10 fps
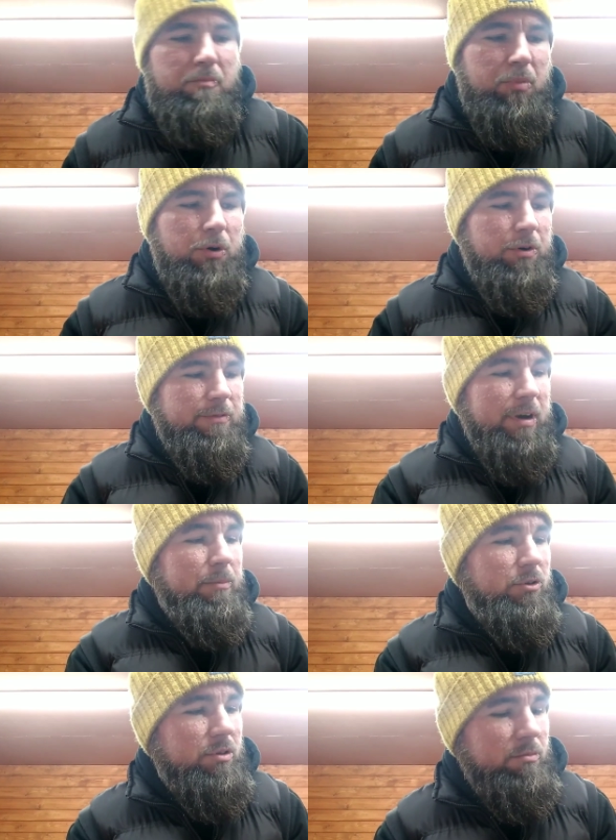bought off
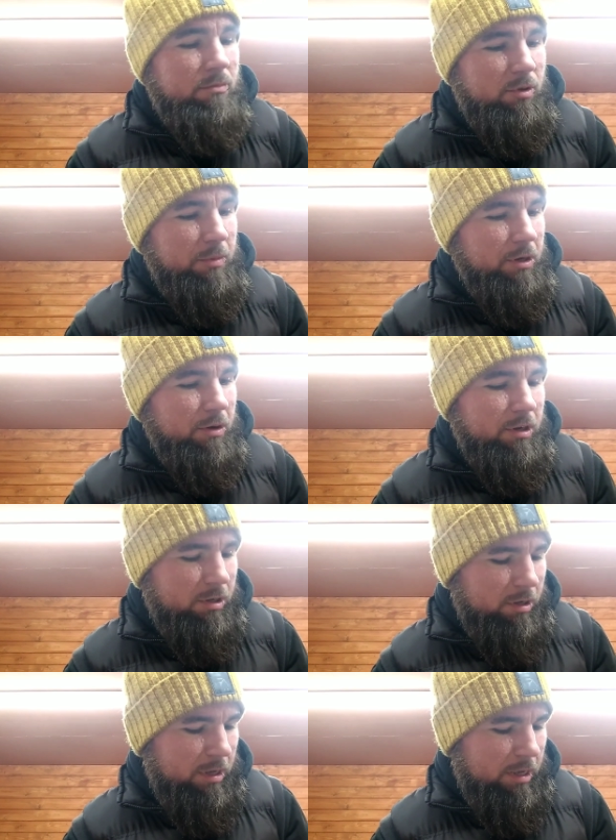Amazon, to be honest.
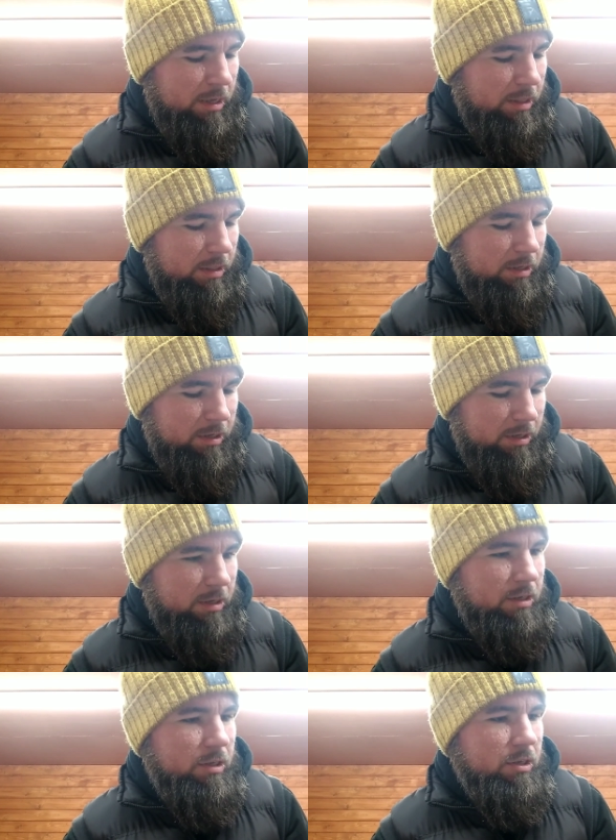This
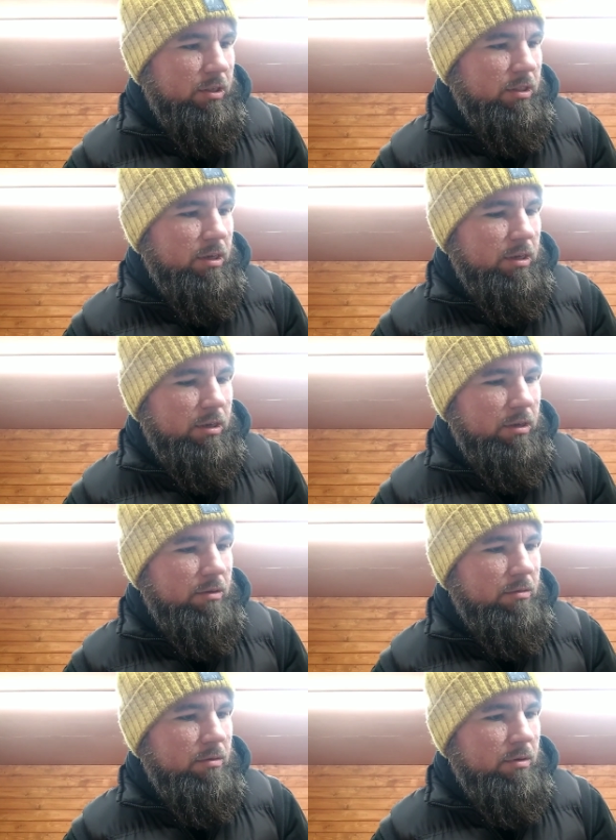is the
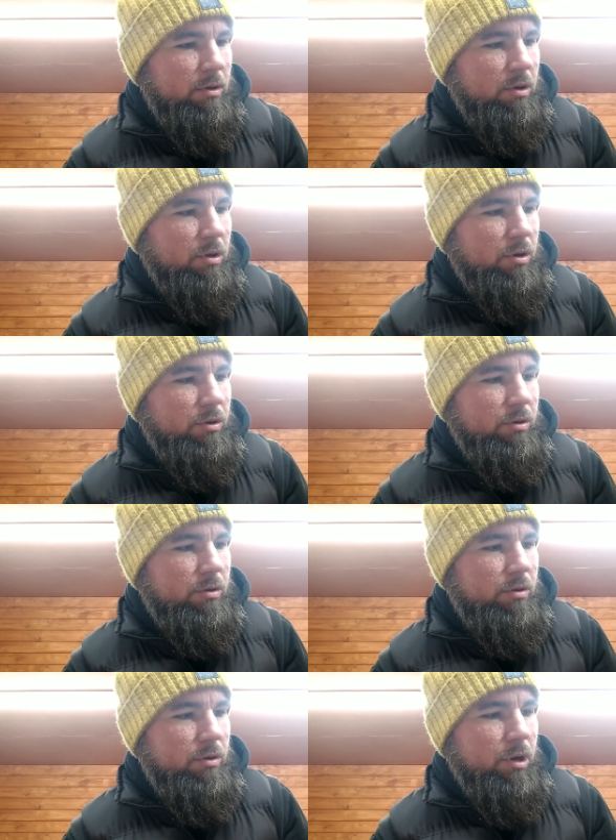
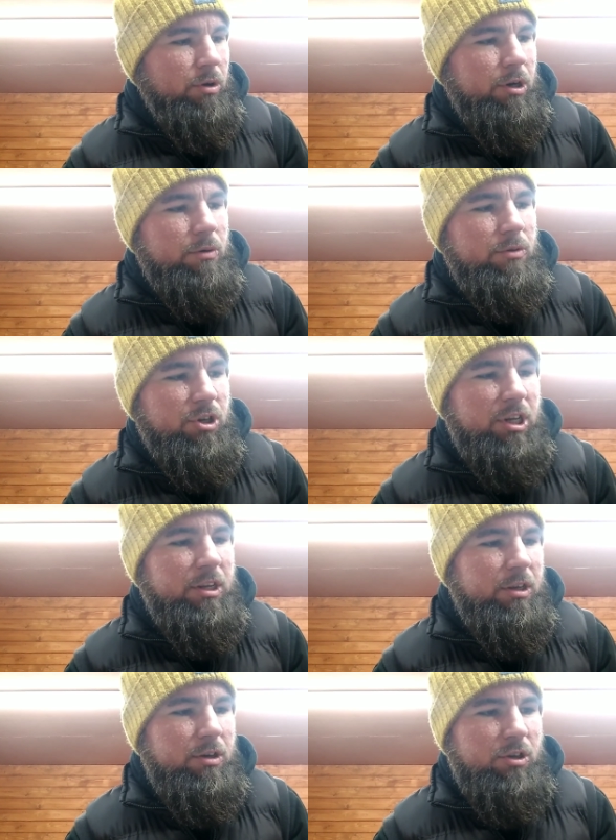NOCO
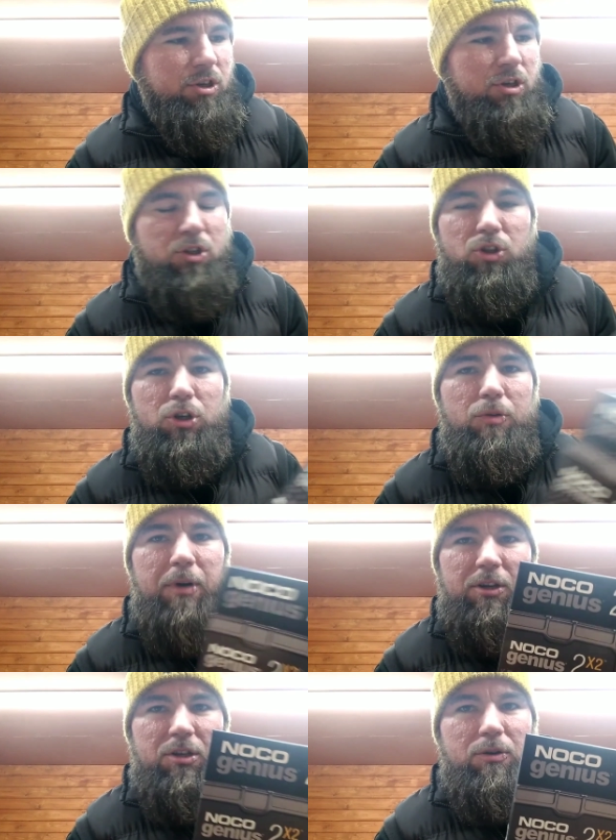Genius
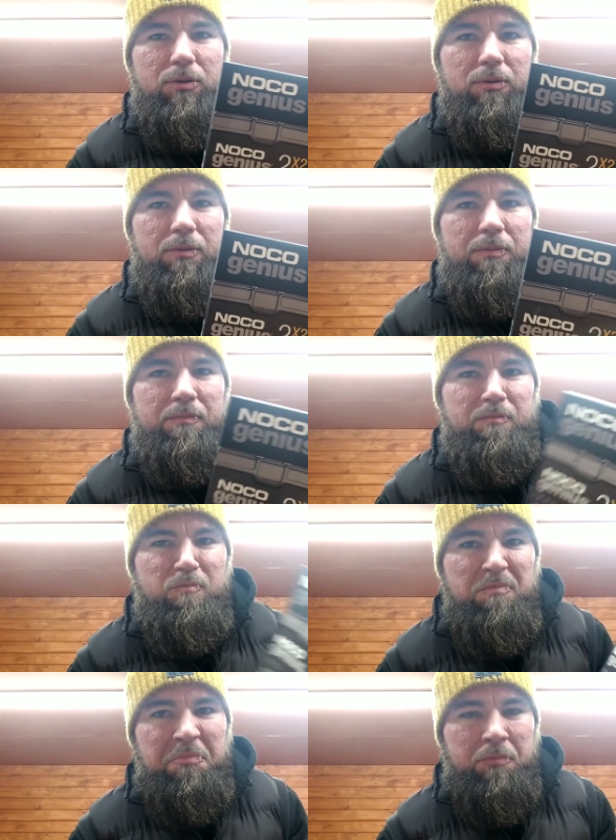2x2.
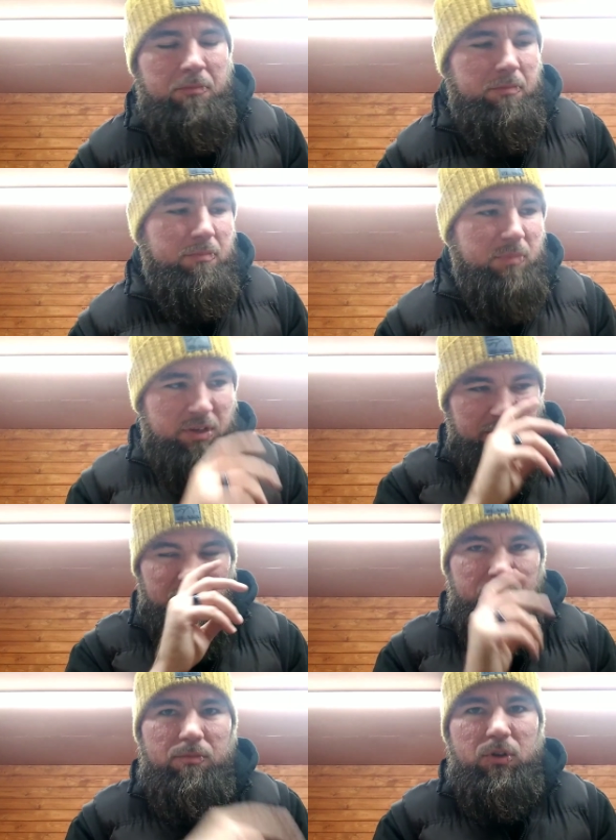
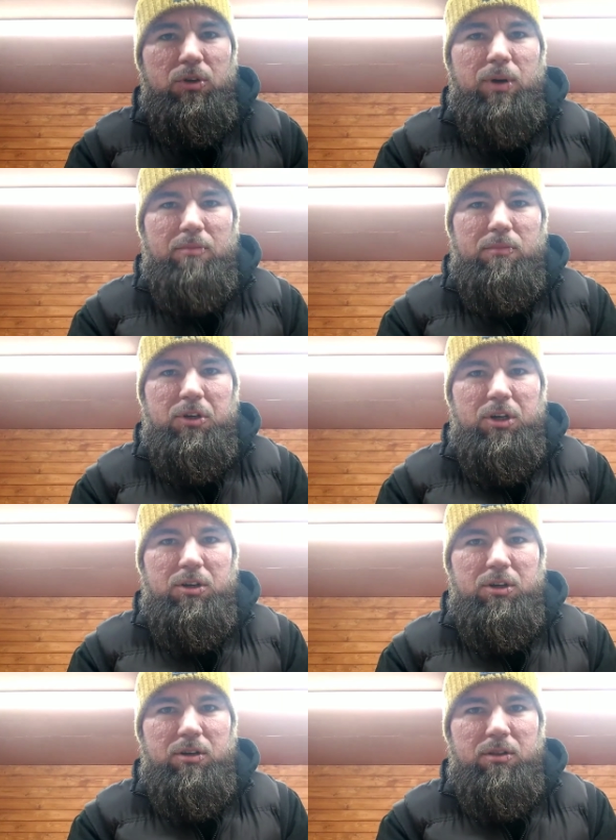Is two amp
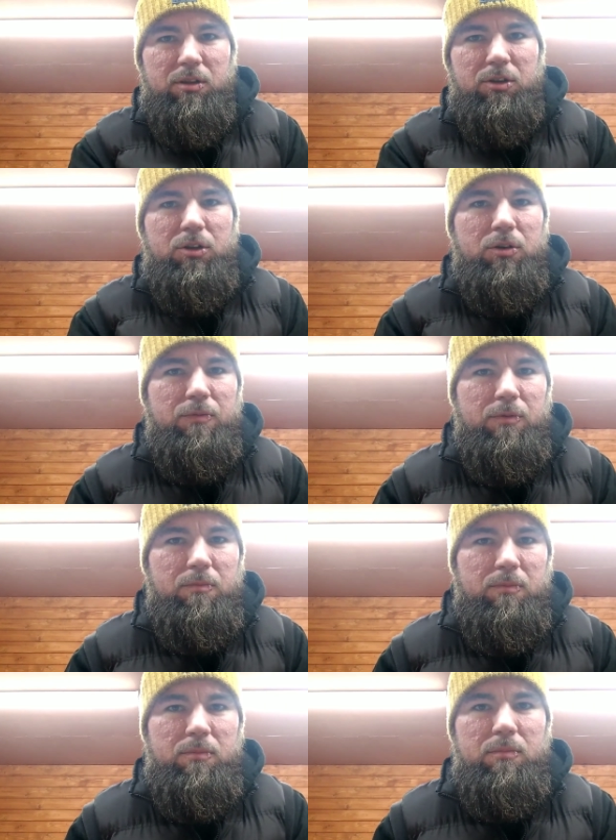charger and there's two of them.
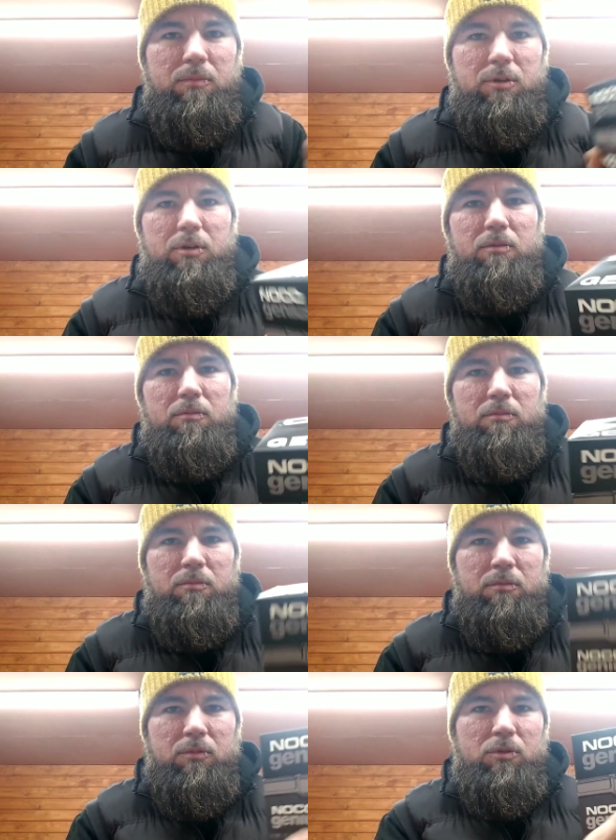So
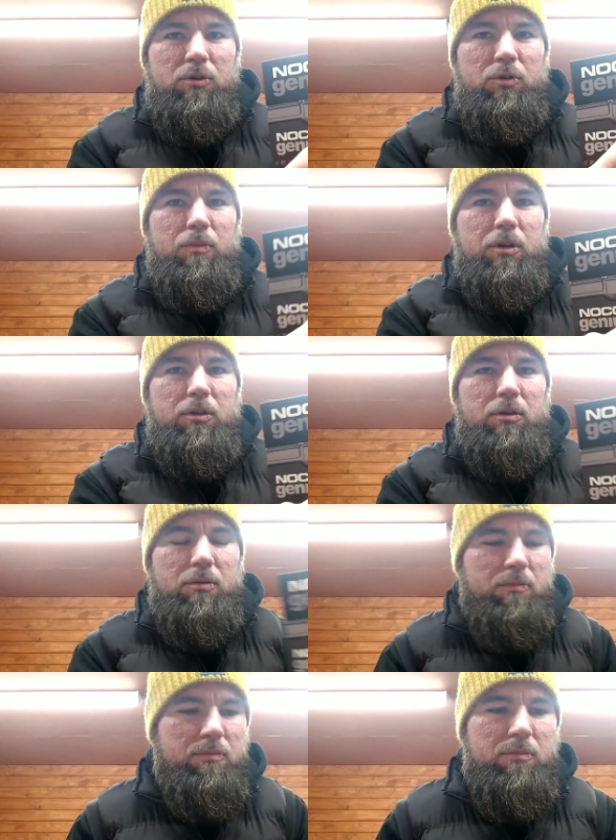two by
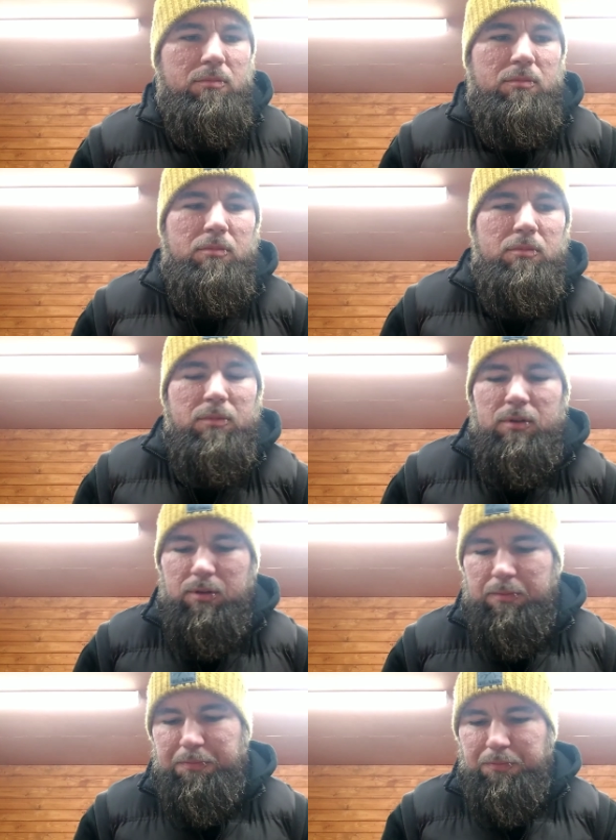
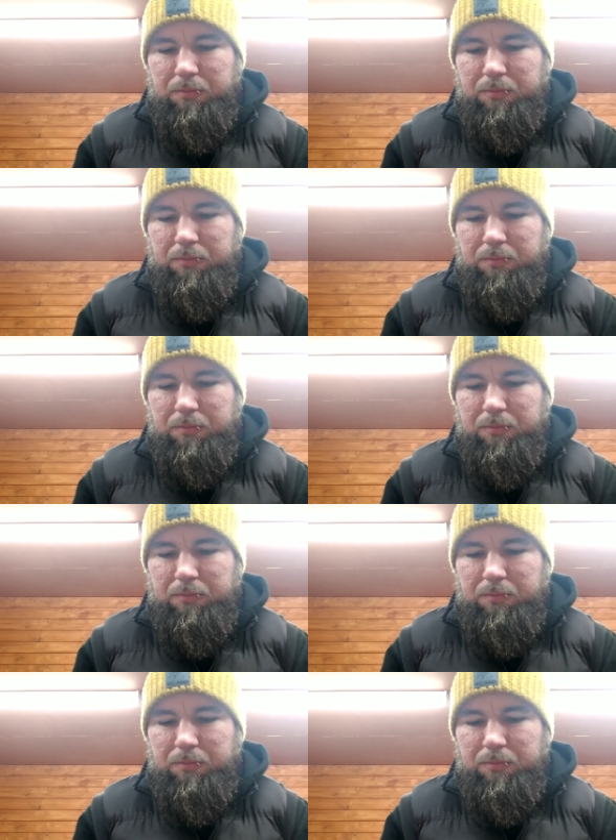two.